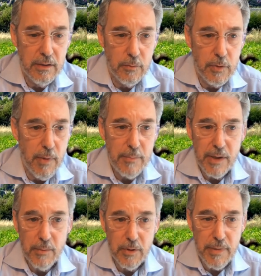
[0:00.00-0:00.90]
We might be
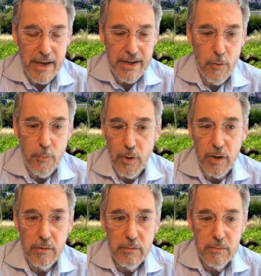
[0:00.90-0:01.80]
able to buy an airport.
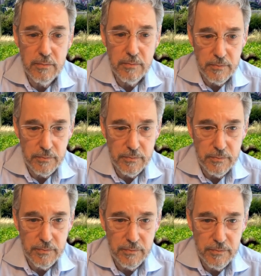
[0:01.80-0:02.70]

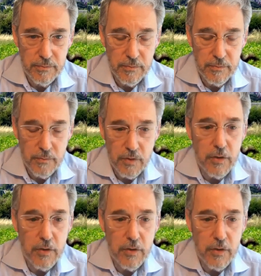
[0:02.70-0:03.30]
See,